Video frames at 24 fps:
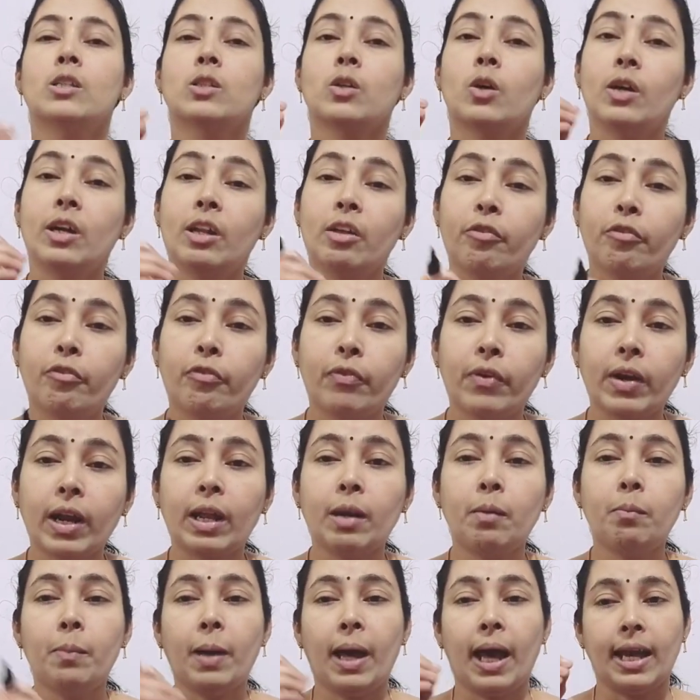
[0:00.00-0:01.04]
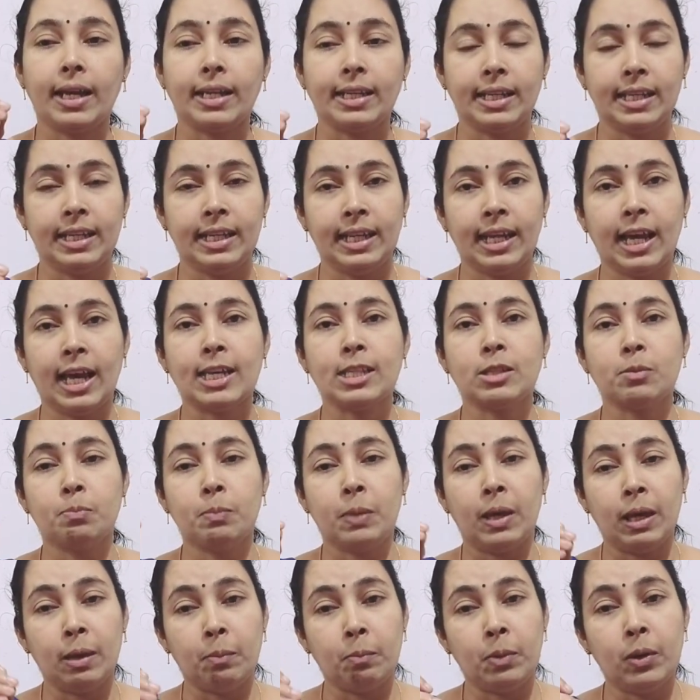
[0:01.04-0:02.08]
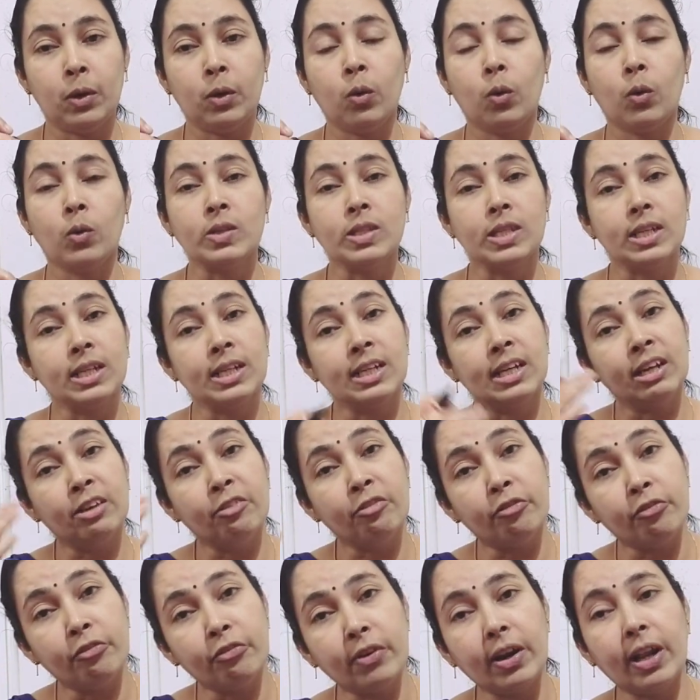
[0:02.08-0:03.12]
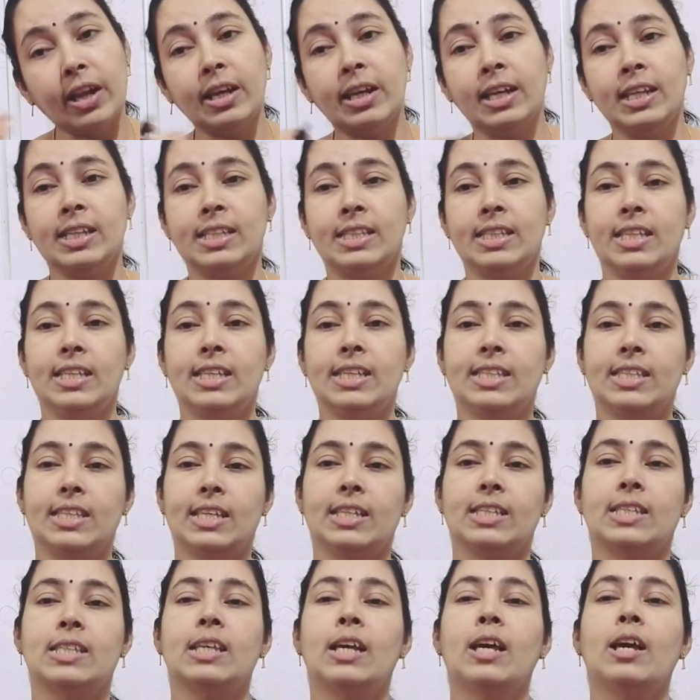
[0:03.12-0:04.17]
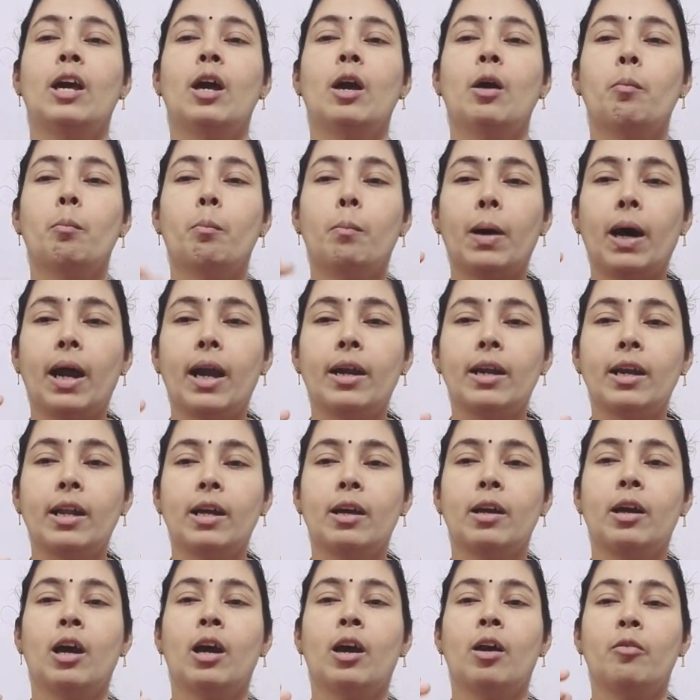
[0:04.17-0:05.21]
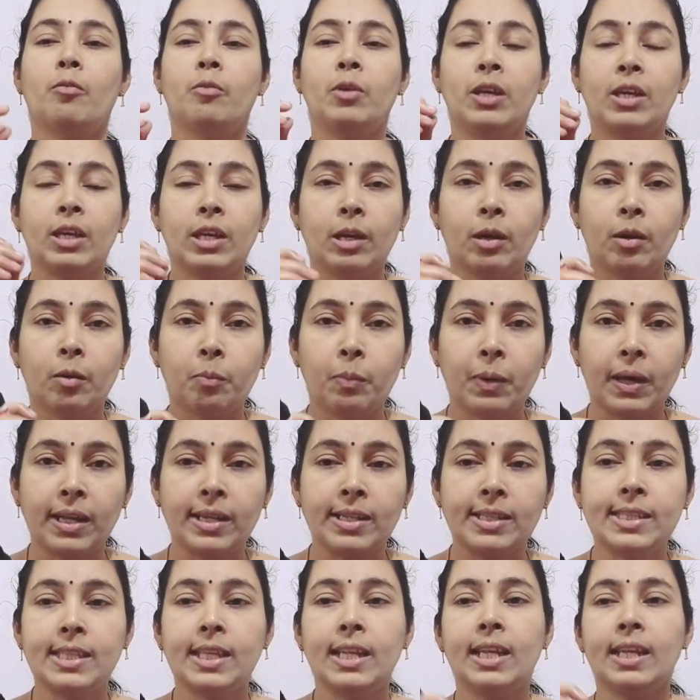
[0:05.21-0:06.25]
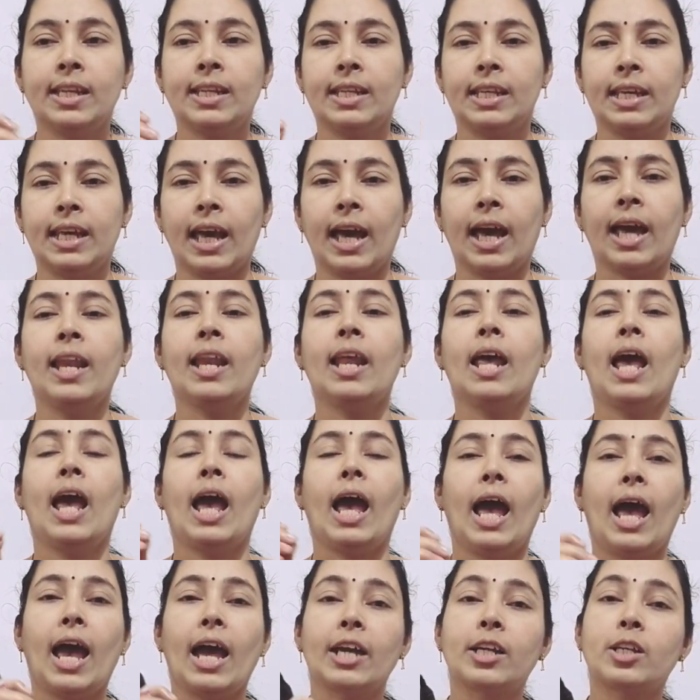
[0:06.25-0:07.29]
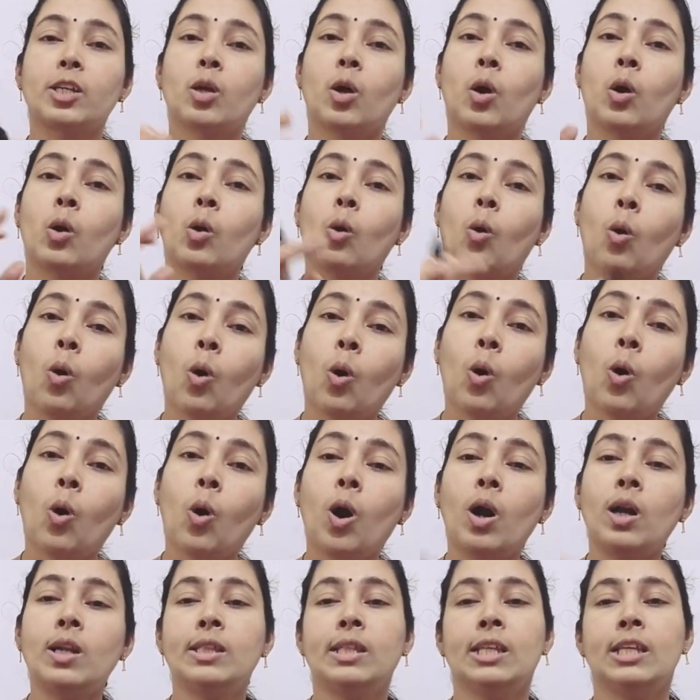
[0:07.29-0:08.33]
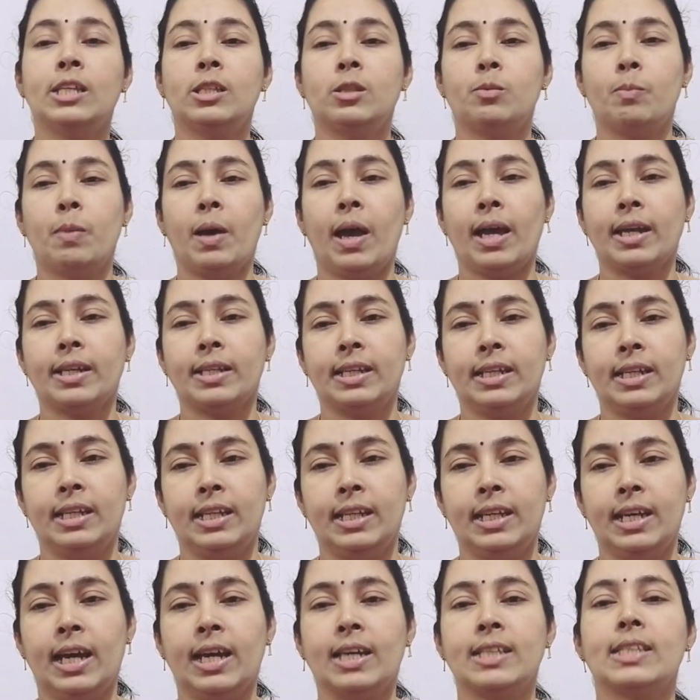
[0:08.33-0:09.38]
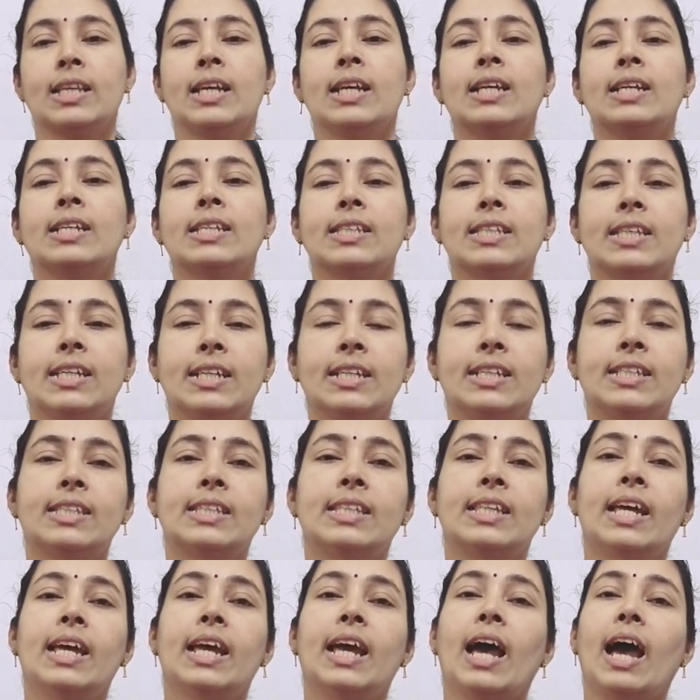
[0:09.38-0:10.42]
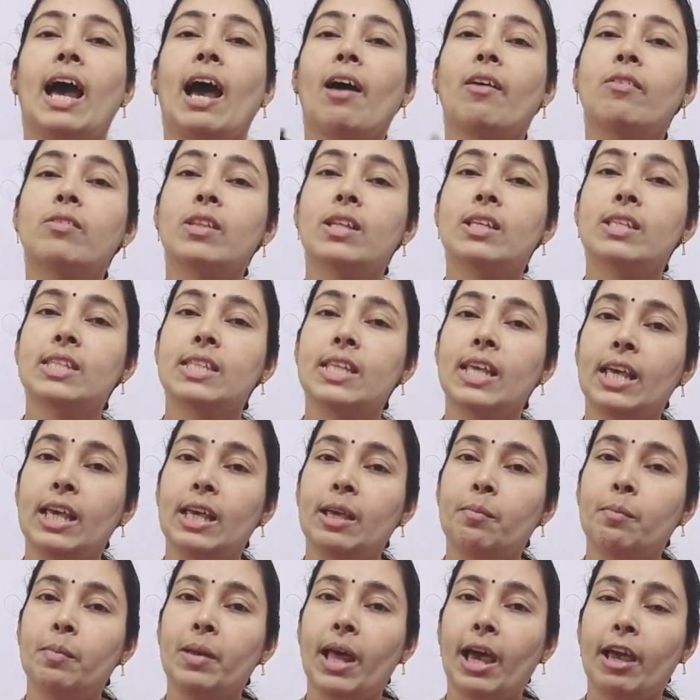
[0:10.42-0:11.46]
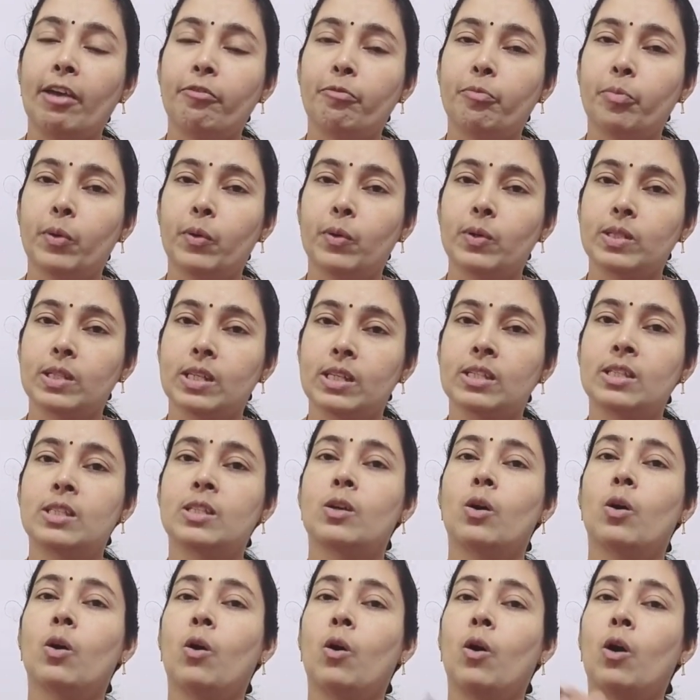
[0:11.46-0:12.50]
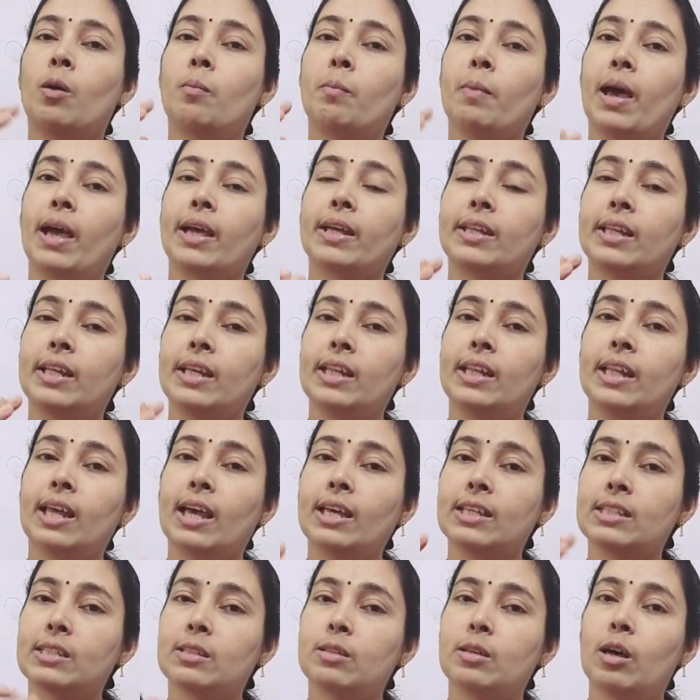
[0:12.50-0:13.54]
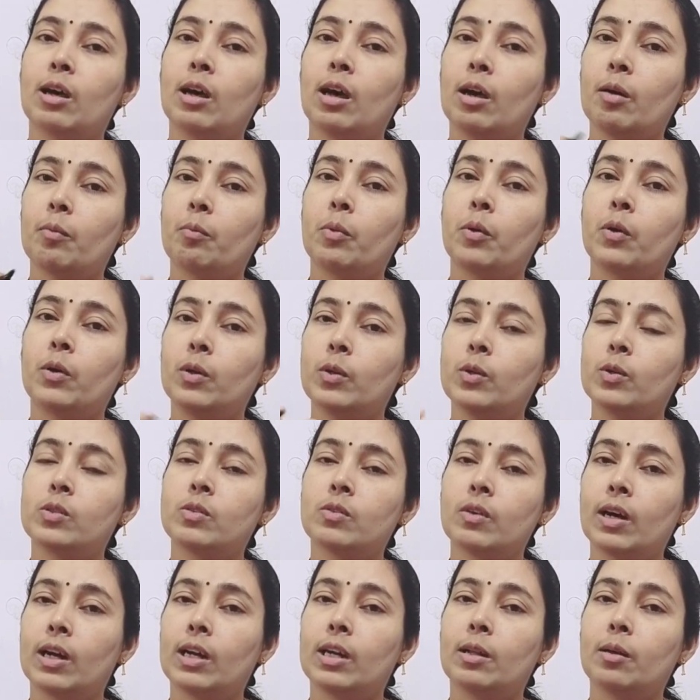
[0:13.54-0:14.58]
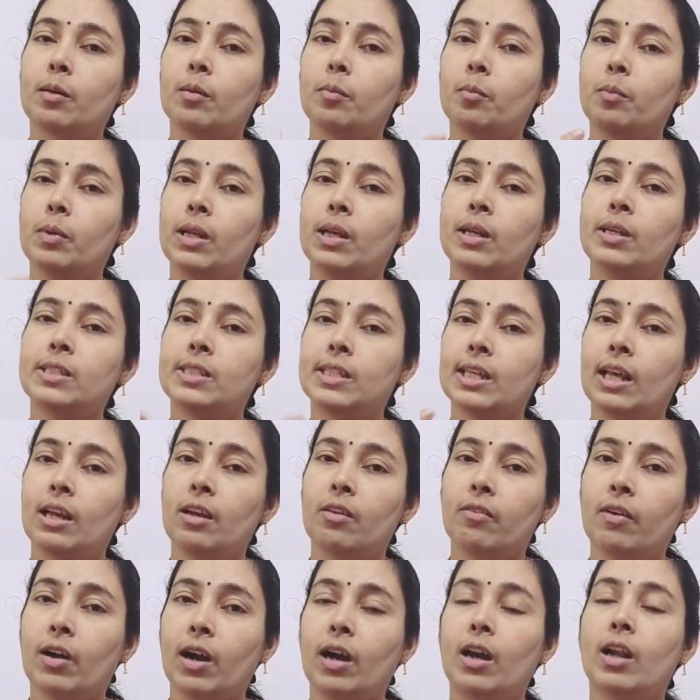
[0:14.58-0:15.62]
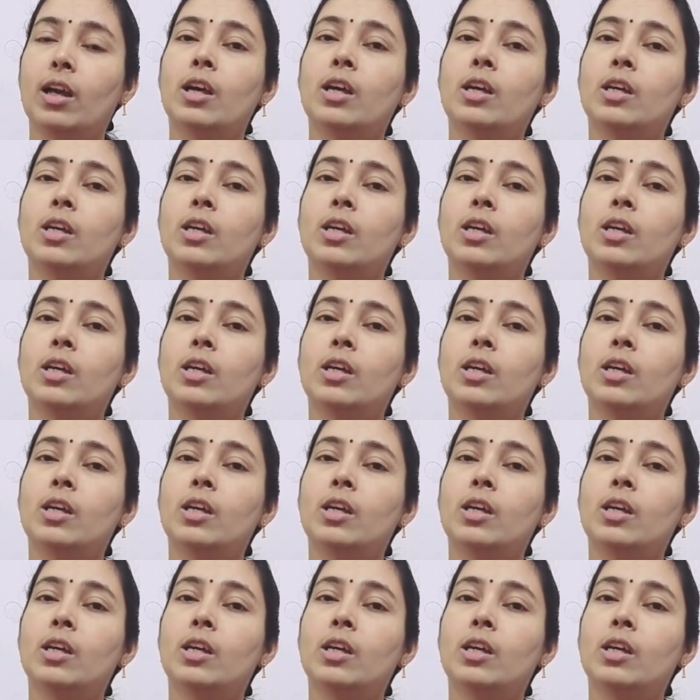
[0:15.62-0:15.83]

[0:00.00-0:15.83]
So different bacteria may be causing different diseases, but penicillin can act on all these bacteria since they have the same life process. All bacteria produce water, build cell wall.